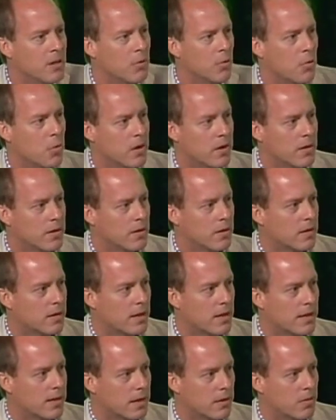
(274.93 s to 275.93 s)

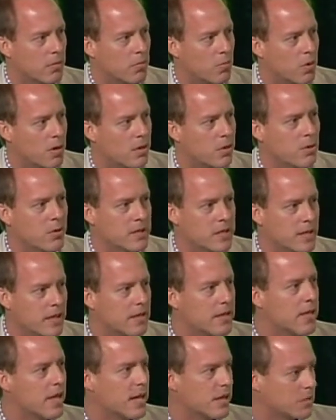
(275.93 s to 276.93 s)
What USA
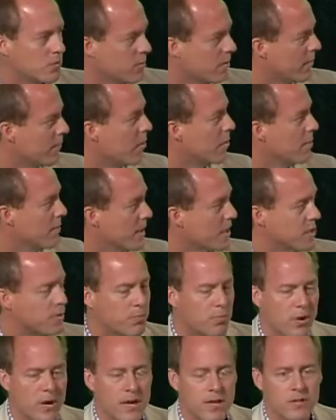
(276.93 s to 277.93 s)
Today, as one of our biggest
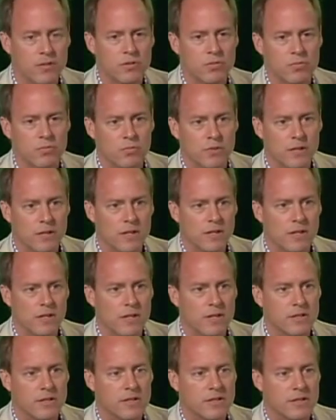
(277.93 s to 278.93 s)
brands, really
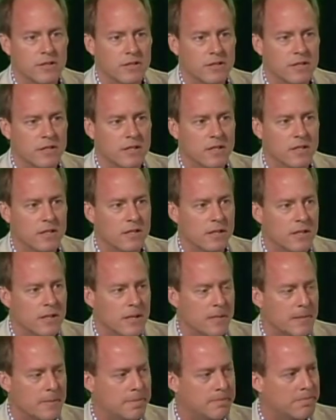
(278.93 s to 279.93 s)
does is
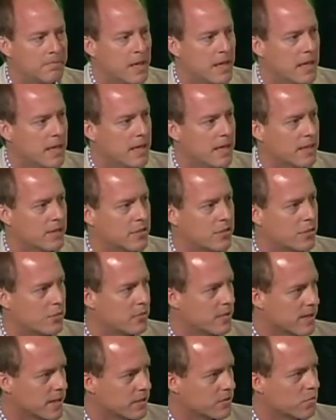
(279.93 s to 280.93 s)
it's two
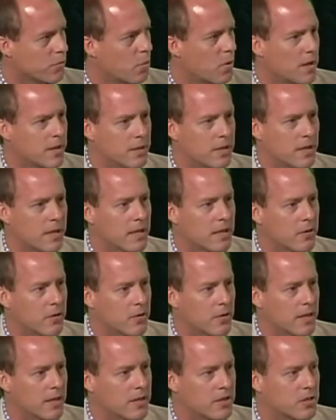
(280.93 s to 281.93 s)
things. One,
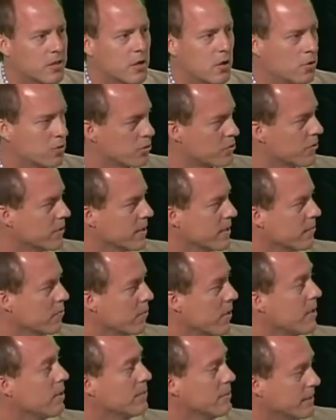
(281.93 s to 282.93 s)
it's culturally
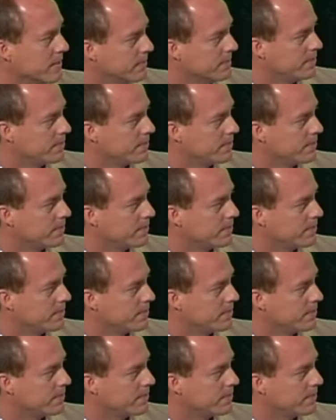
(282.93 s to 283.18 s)
relevant.